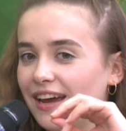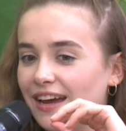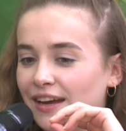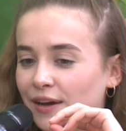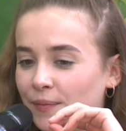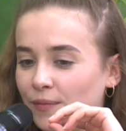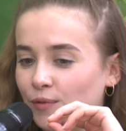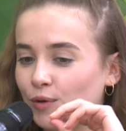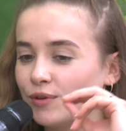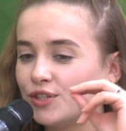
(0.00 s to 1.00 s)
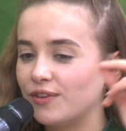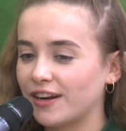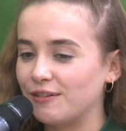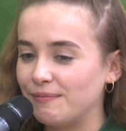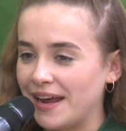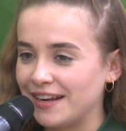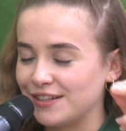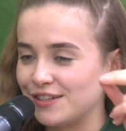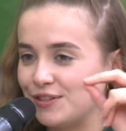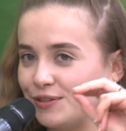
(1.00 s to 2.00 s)
um, what would you
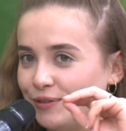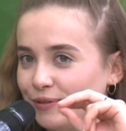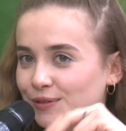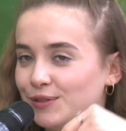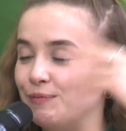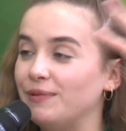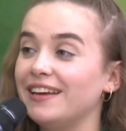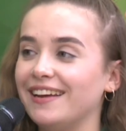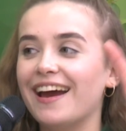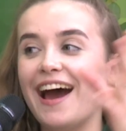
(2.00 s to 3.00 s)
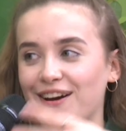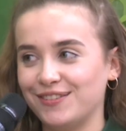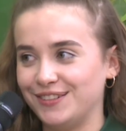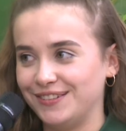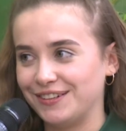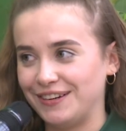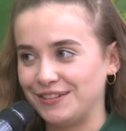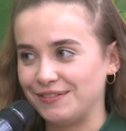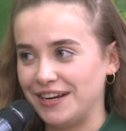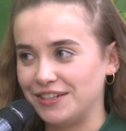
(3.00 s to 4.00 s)
recommend to to be after the
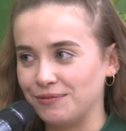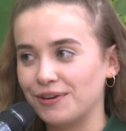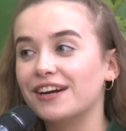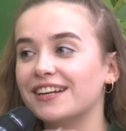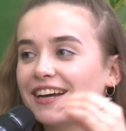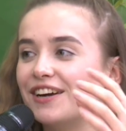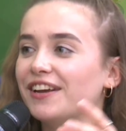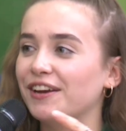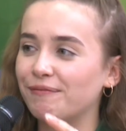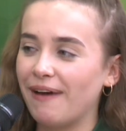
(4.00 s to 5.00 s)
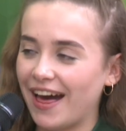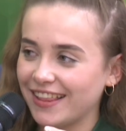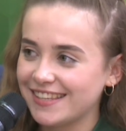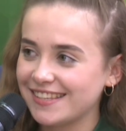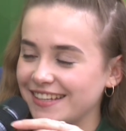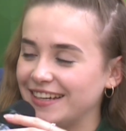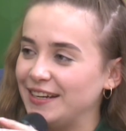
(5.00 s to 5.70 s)
graduation? What are the career paths?